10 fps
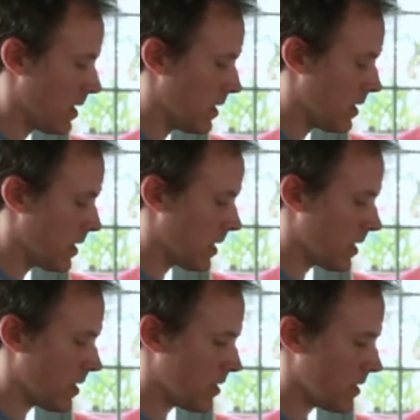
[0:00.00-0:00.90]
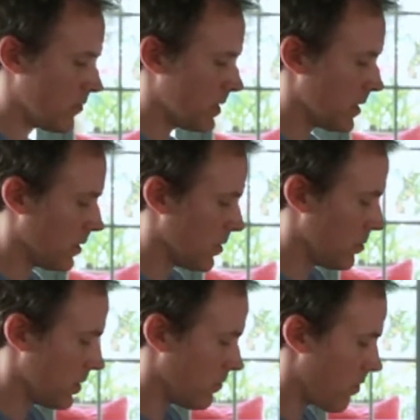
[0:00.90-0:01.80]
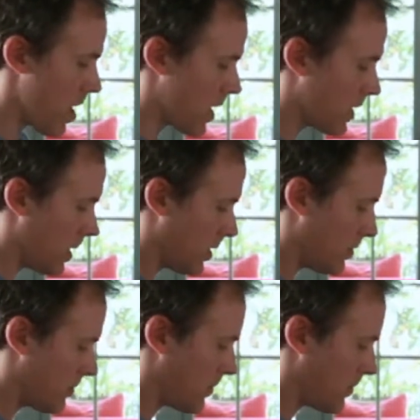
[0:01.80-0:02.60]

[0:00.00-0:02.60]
And then we did a little bit of rocking.